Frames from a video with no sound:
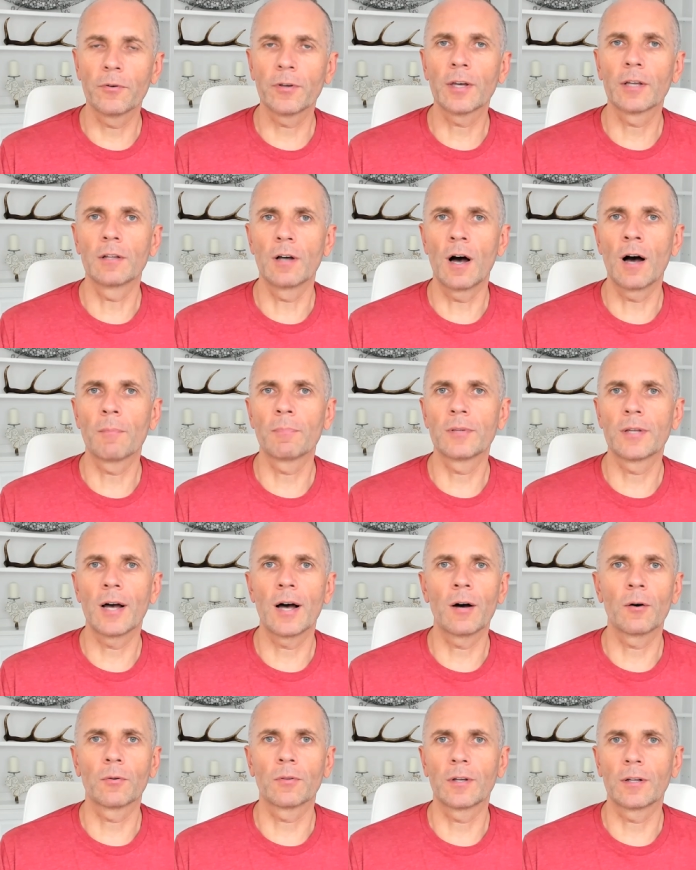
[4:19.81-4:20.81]
You can opt
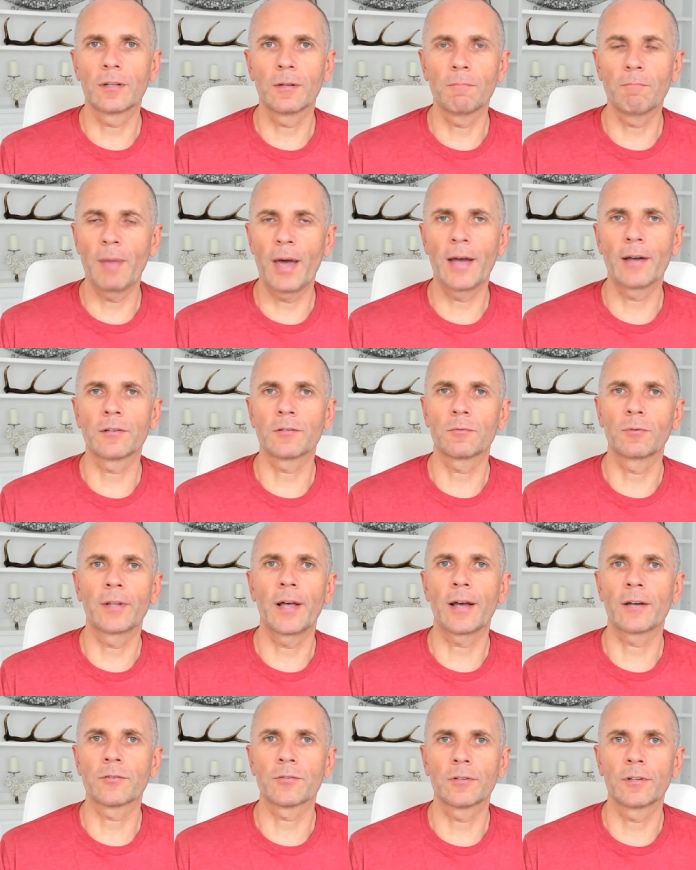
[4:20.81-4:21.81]
out, and the banks will
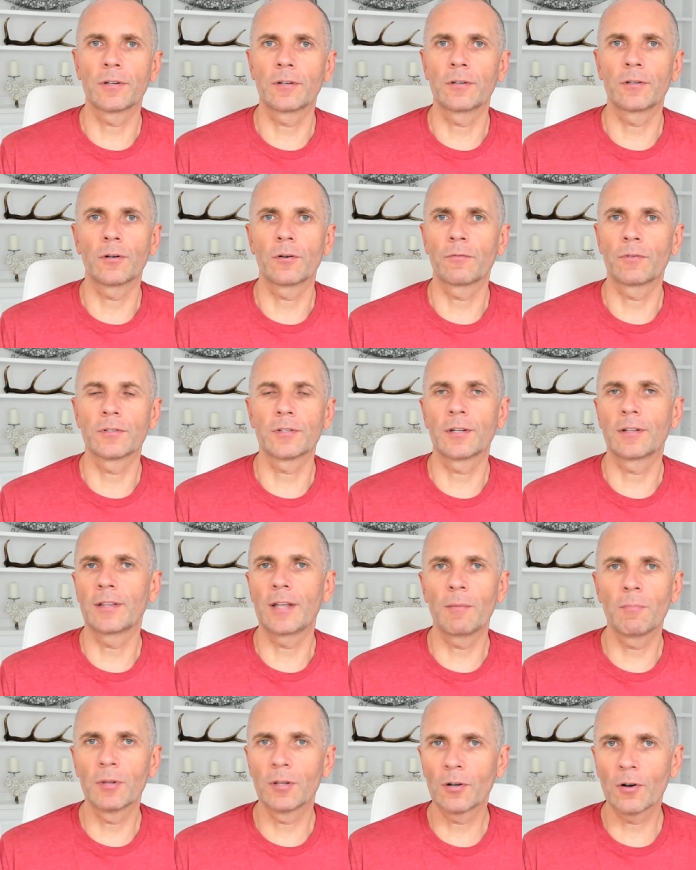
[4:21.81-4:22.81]
actually, if it's a
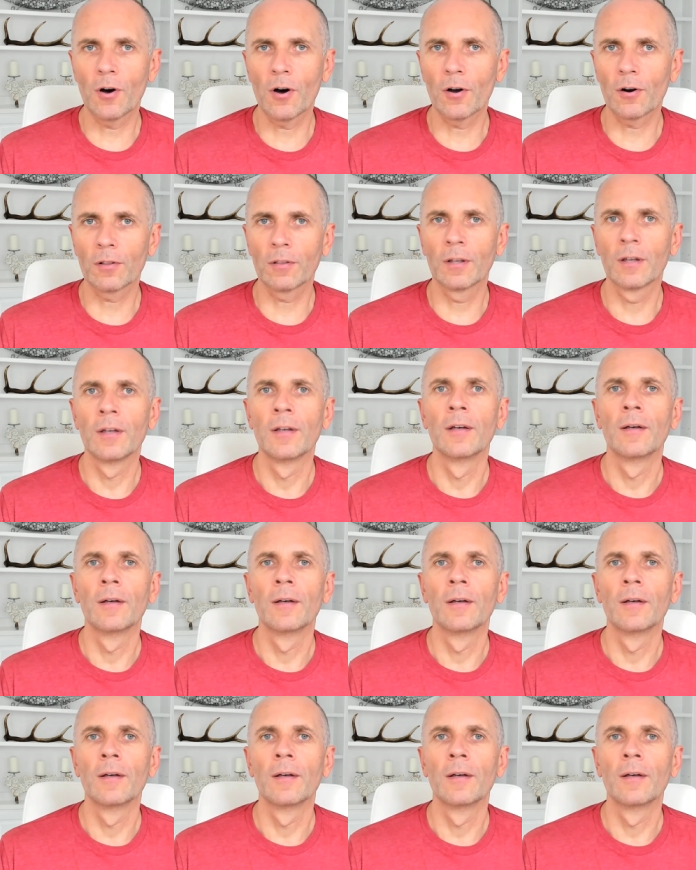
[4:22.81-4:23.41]
debit card,